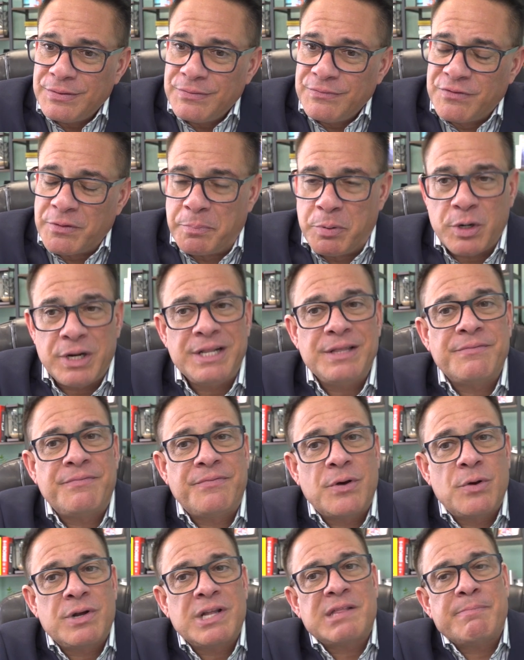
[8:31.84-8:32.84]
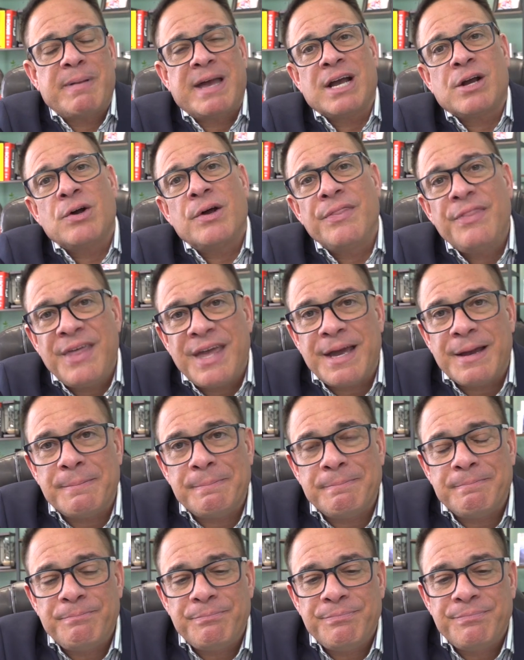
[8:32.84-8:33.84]
for putting the focus back on
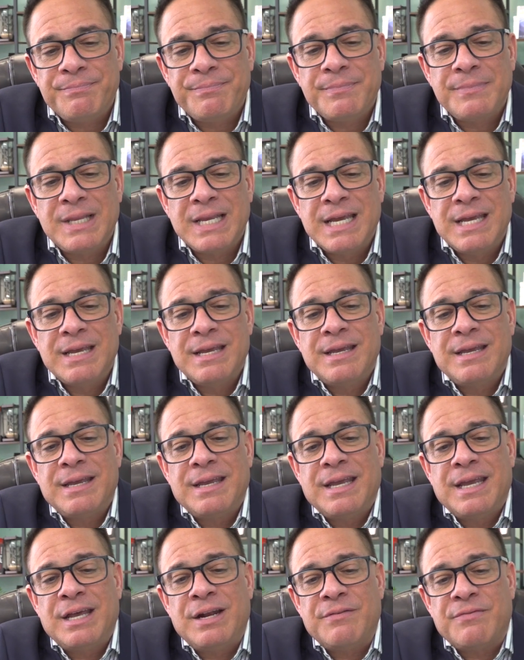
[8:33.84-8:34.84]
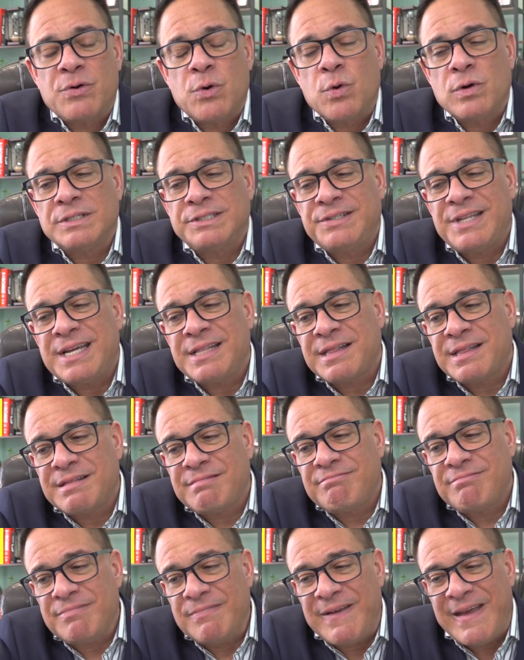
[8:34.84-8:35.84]
them. And of course, that's
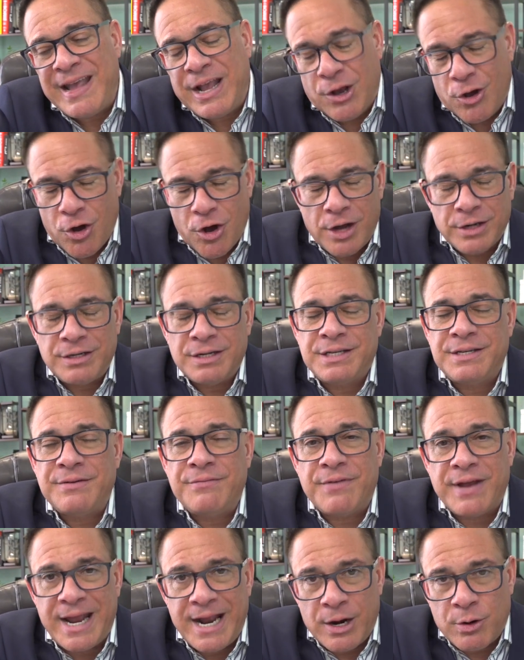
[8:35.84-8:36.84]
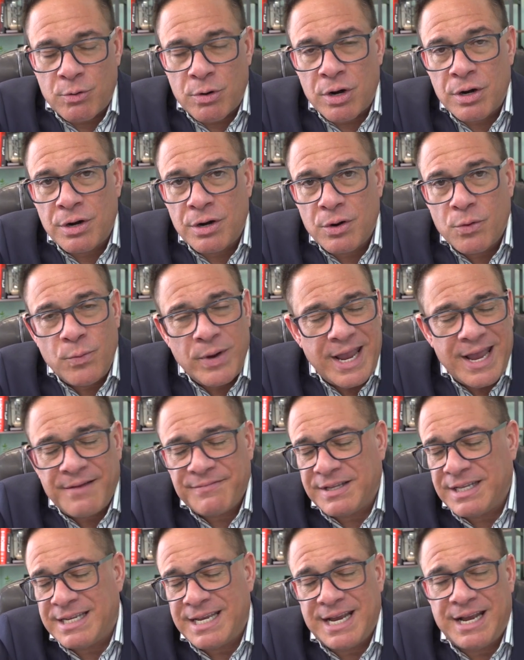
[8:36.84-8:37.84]
a cognitive error. We have
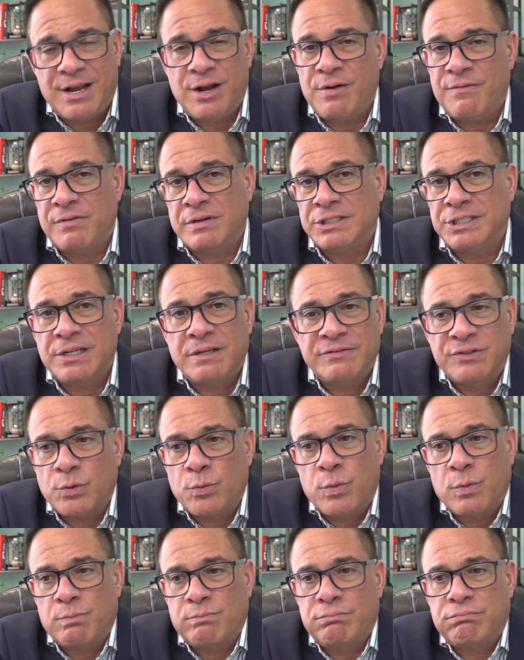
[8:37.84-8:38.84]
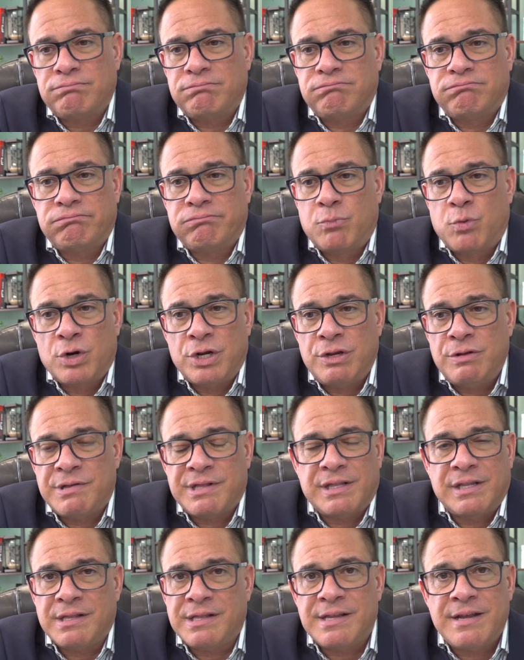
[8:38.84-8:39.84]
to take care of ourselves or we're
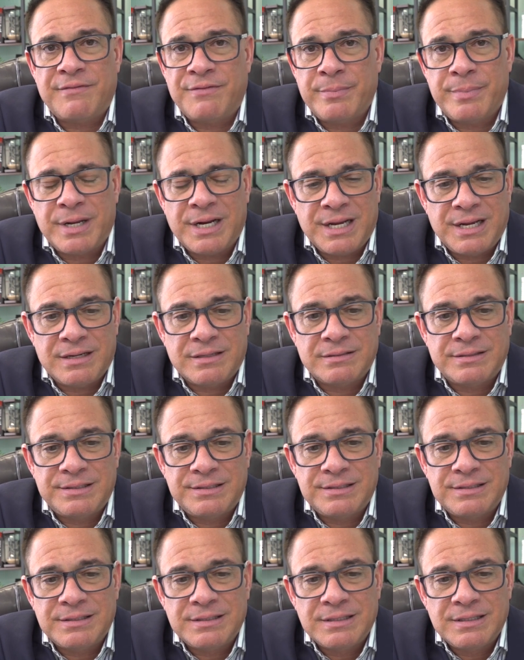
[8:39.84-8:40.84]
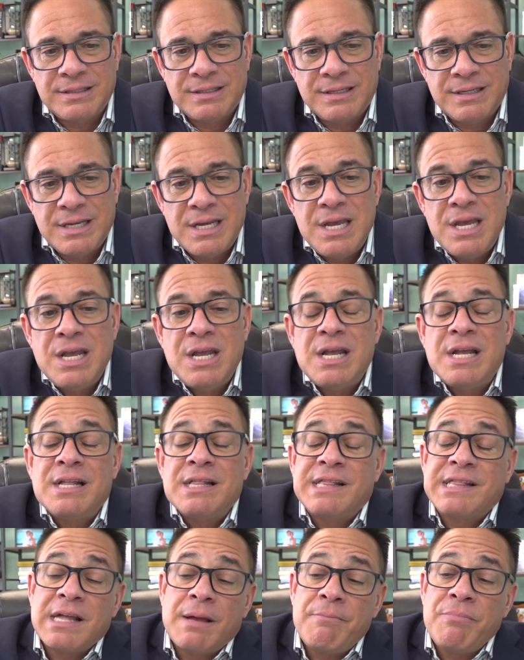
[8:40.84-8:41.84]
useless to everybody else.
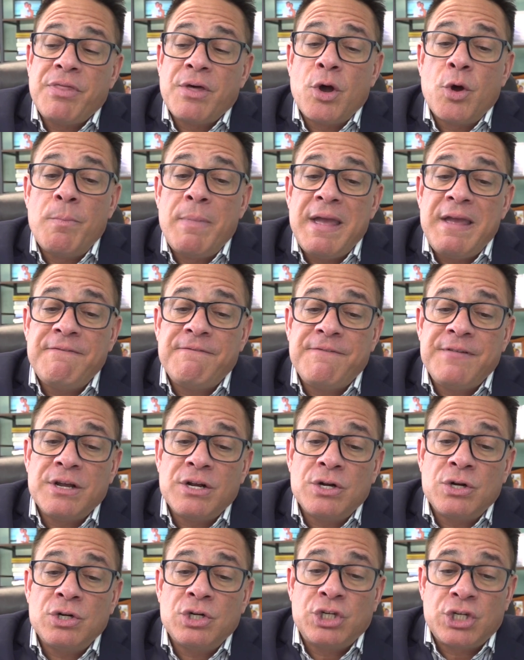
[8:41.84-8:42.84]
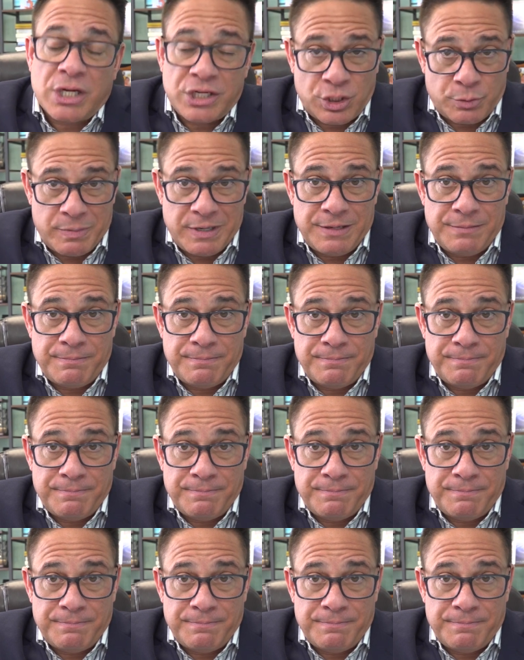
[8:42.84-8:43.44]
Some, though, may fear judgment.